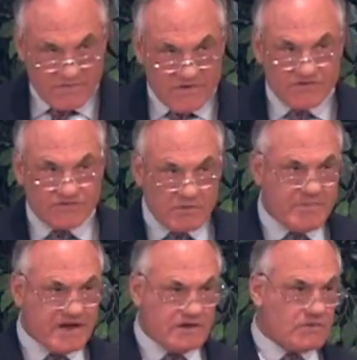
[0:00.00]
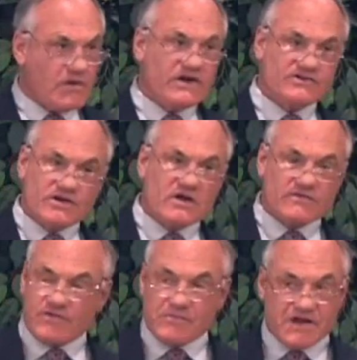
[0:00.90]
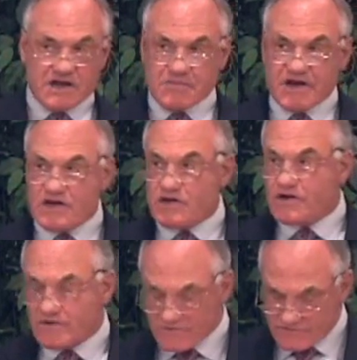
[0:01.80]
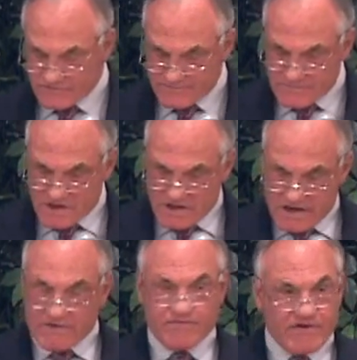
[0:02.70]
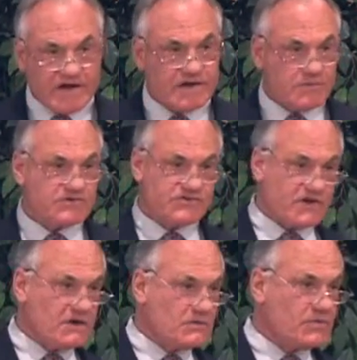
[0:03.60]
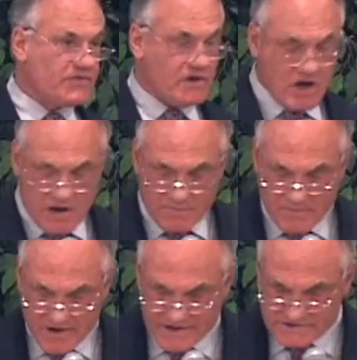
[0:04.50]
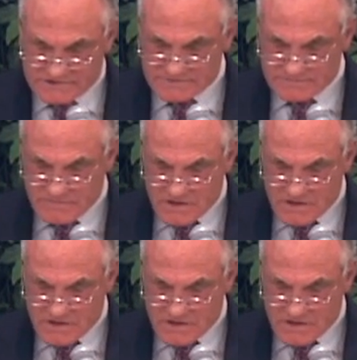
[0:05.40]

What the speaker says: This debate raged on for many, many years, and finally was settled with a compromise.